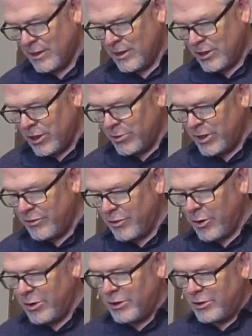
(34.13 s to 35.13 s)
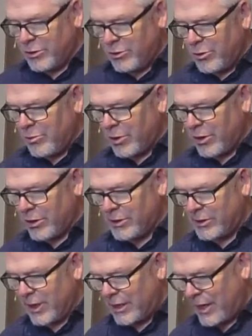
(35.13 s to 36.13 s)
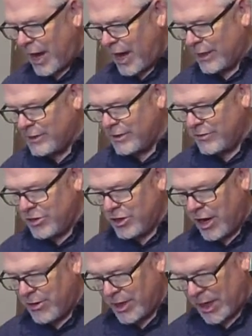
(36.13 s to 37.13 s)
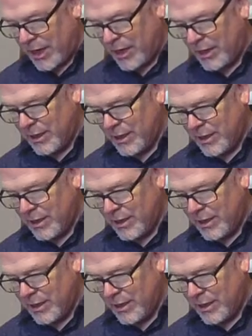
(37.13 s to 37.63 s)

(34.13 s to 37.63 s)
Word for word: She was devoted to good works and acts of charity.